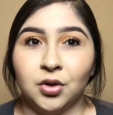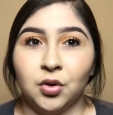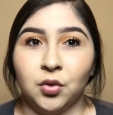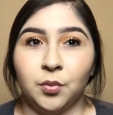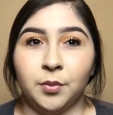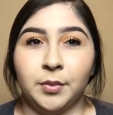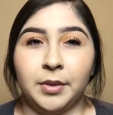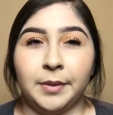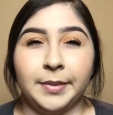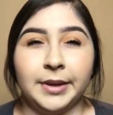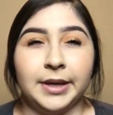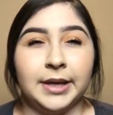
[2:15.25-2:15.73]

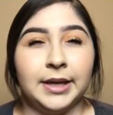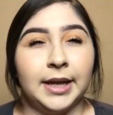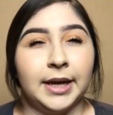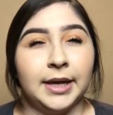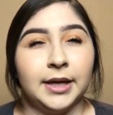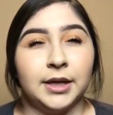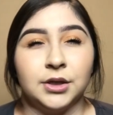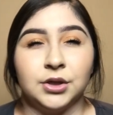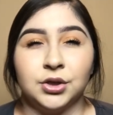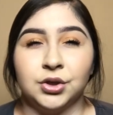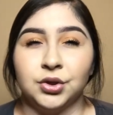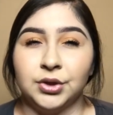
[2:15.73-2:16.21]
Maybe
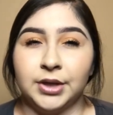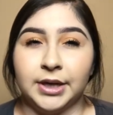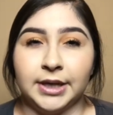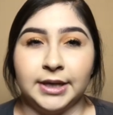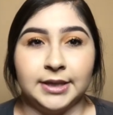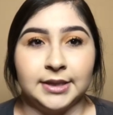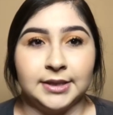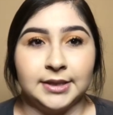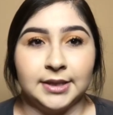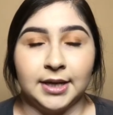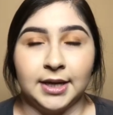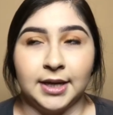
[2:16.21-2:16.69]
like 2
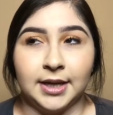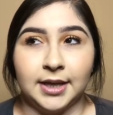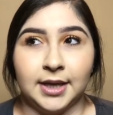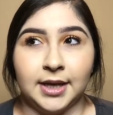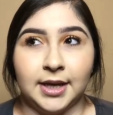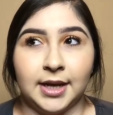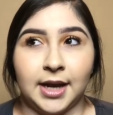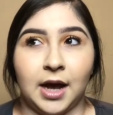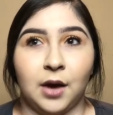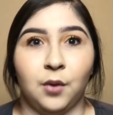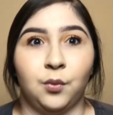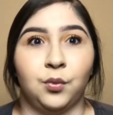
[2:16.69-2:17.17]
days, and
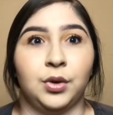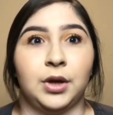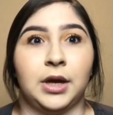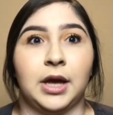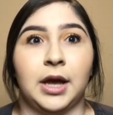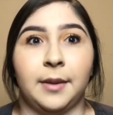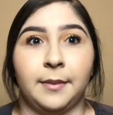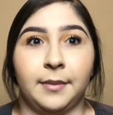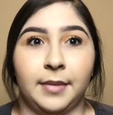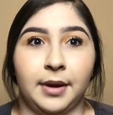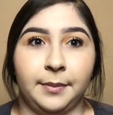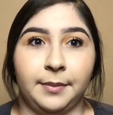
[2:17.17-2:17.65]
then I would
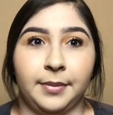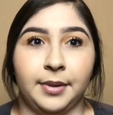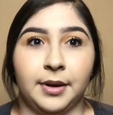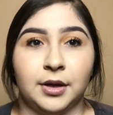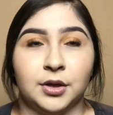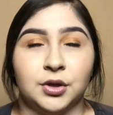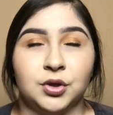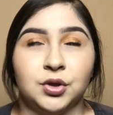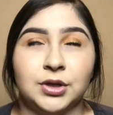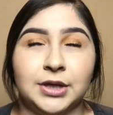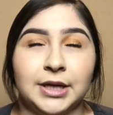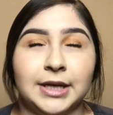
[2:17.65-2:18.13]
get my
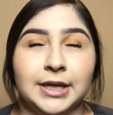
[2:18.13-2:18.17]
2